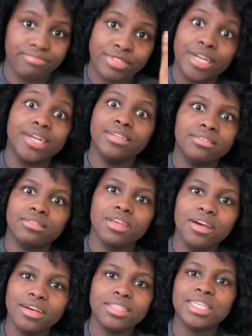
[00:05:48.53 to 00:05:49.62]
done
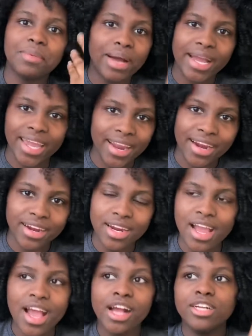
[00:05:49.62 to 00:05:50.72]
to my hair.
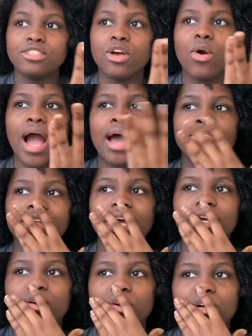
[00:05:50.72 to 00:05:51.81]
So I feel
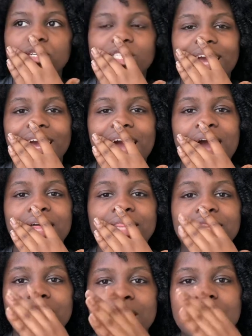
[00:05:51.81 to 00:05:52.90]
like crochet, I
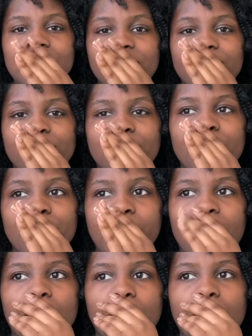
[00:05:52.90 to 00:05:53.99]
think from
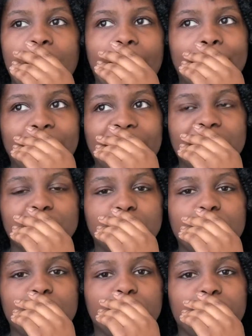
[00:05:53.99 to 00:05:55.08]
now on I might
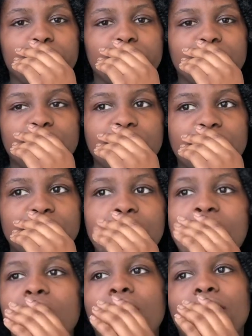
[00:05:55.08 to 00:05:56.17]
start doing crochet.
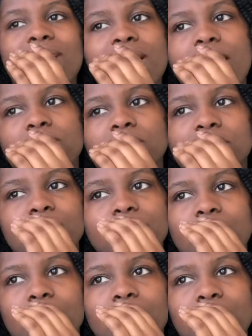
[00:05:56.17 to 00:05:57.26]
I'm gonna
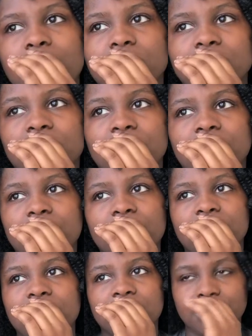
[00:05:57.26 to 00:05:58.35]
stop. I'm not gonna say that
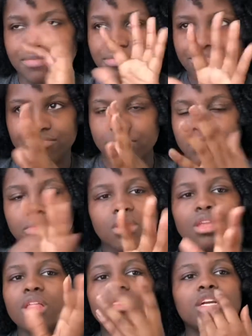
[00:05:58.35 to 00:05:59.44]
because
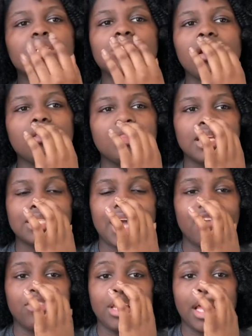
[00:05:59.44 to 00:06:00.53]
there are certain things
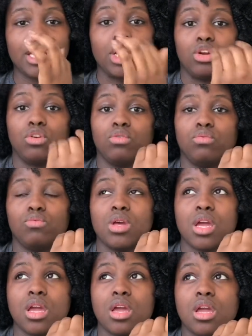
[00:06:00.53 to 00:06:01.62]
that I feel like
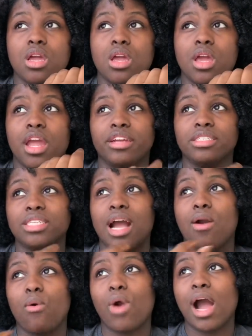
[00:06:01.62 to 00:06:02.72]
hairstyle